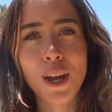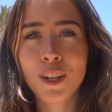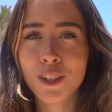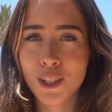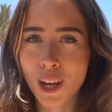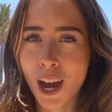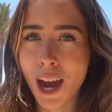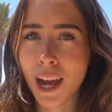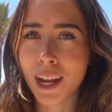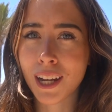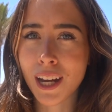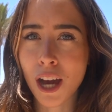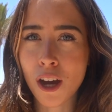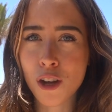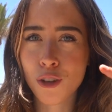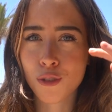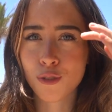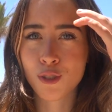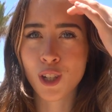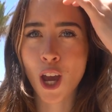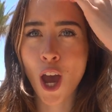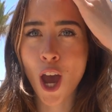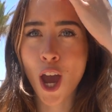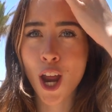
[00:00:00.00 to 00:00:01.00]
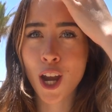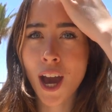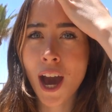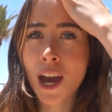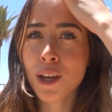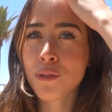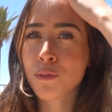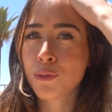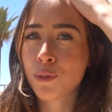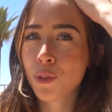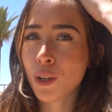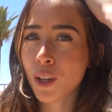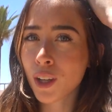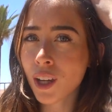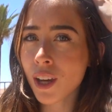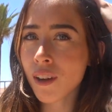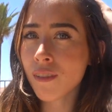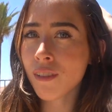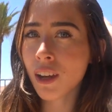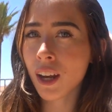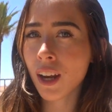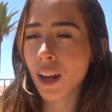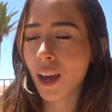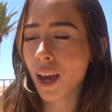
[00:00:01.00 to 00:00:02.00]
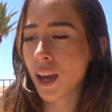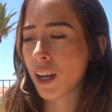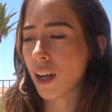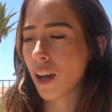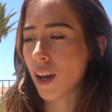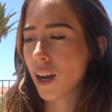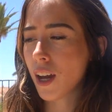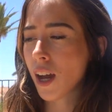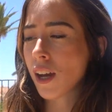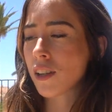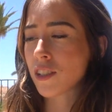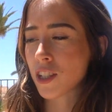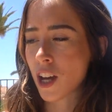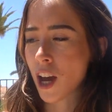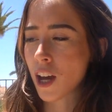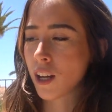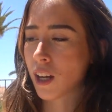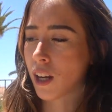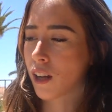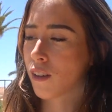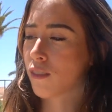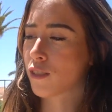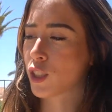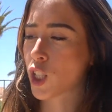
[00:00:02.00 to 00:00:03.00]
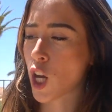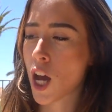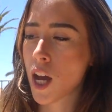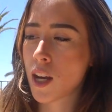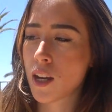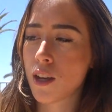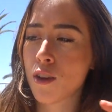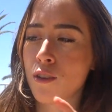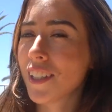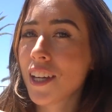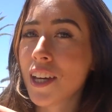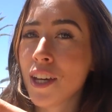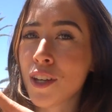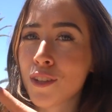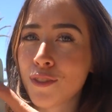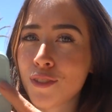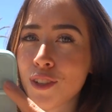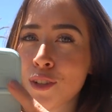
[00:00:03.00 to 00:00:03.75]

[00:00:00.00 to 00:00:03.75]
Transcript: 9 out of 10. I would give it a 10 out of 10 if